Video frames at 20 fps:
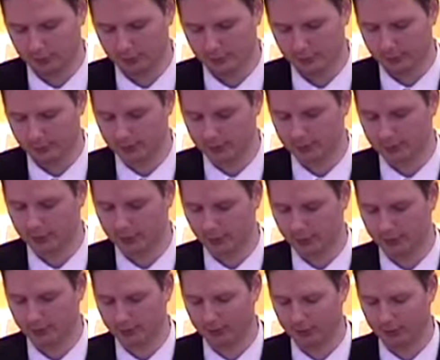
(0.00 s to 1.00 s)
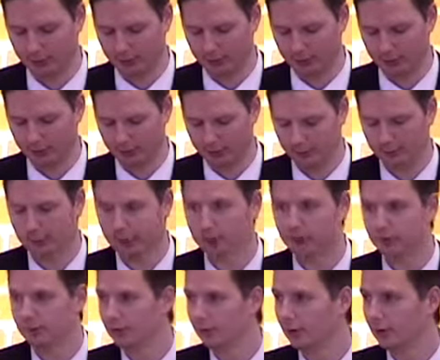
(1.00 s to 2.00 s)
It is the squeeze of a hand.
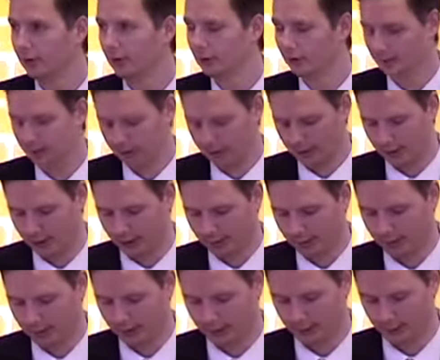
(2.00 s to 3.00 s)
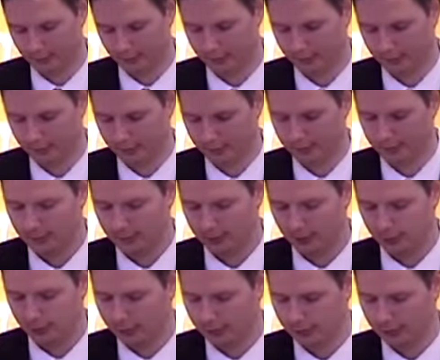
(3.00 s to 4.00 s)
I'm here.
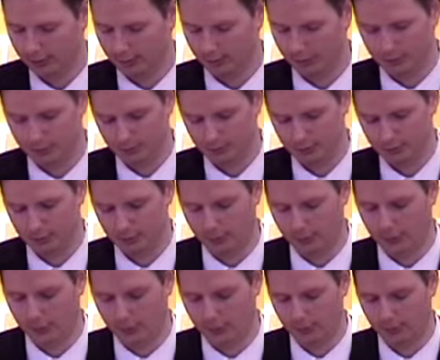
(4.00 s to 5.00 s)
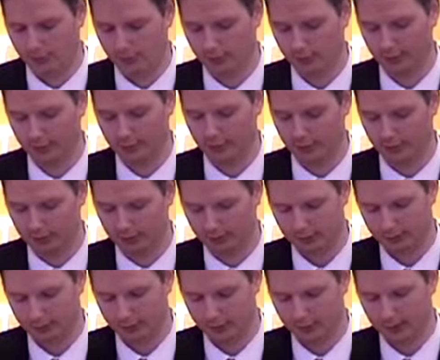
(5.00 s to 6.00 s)
I'll be here, no matter how long the fight.
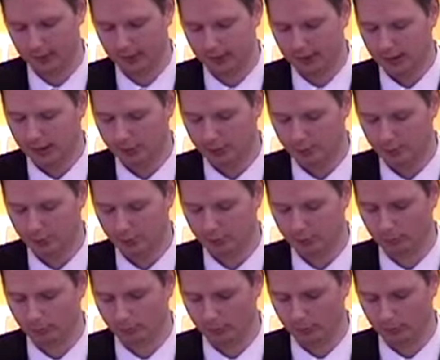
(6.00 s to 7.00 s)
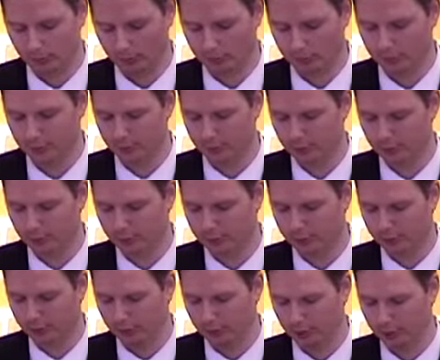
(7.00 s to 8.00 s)
Even when you want most to close
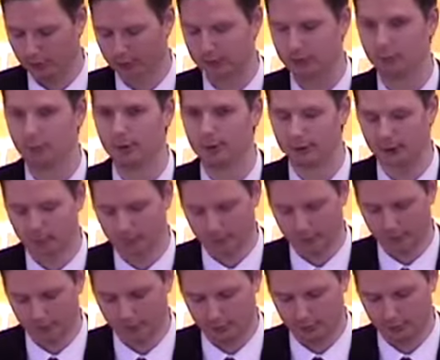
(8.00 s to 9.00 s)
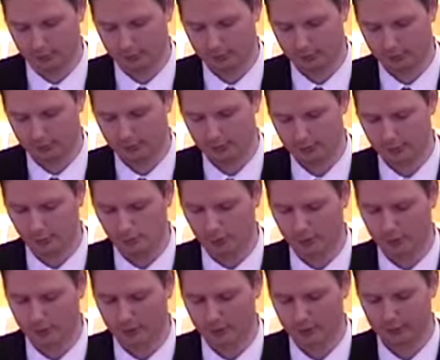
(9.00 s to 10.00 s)
your eyes and be done with it all.
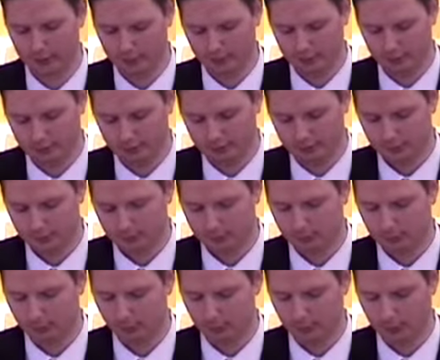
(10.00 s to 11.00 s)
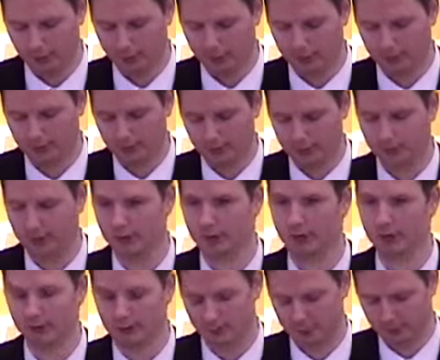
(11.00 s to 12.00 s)
Water? You need water?
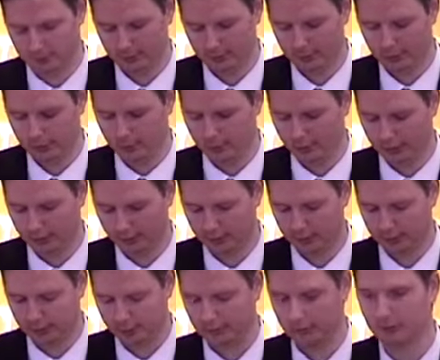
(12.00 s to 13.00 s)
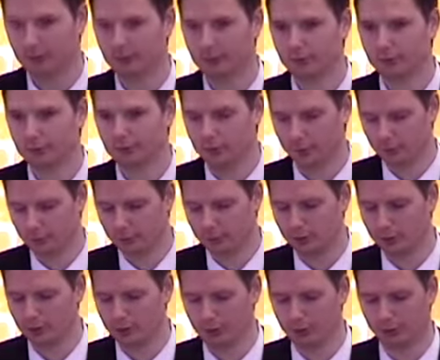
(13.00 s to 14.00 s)
Here. Drink. Let me
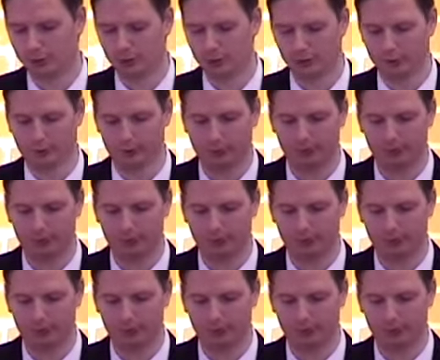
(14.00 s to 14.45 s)
straighten your pillow.